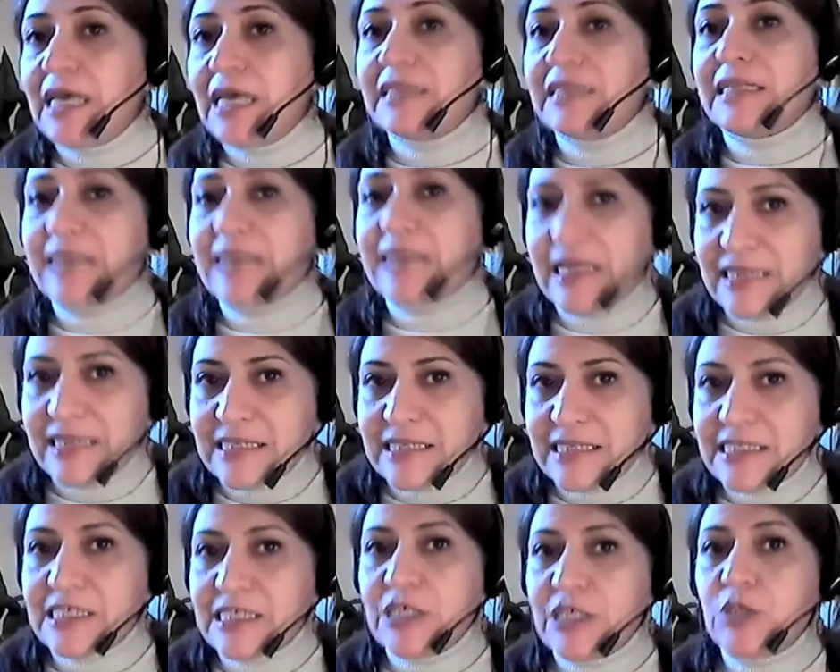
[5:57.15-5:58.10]
the
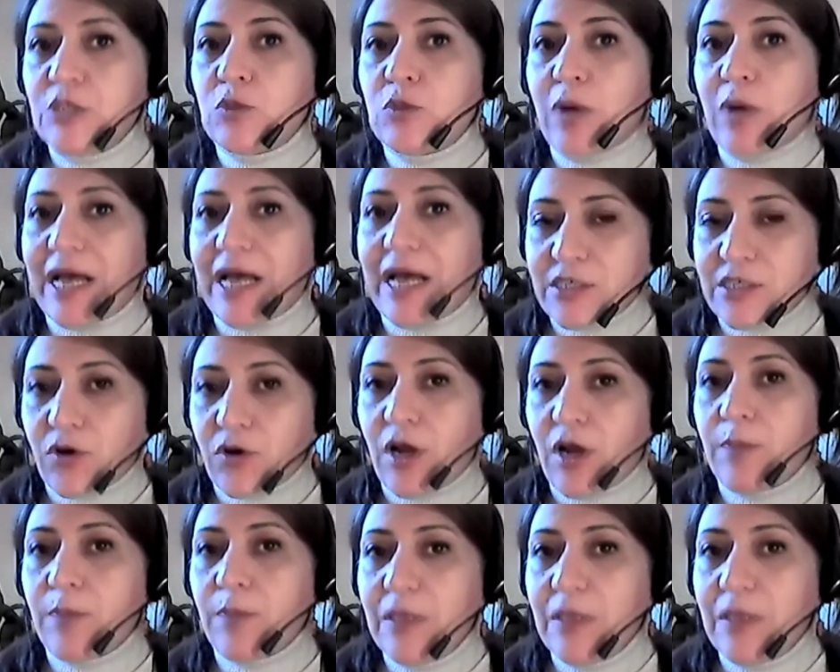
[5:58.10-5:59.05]
tendency to
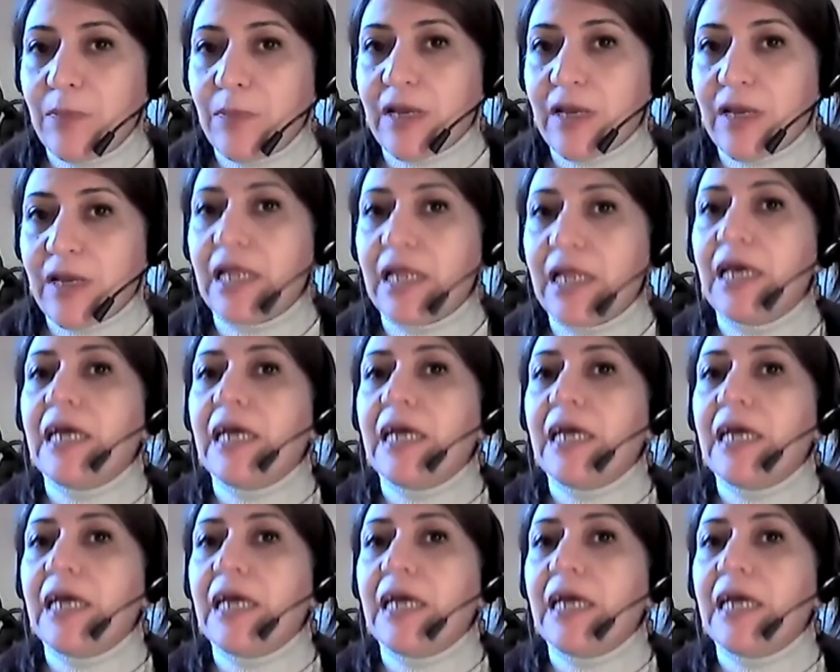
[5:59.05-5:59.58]
ascribe people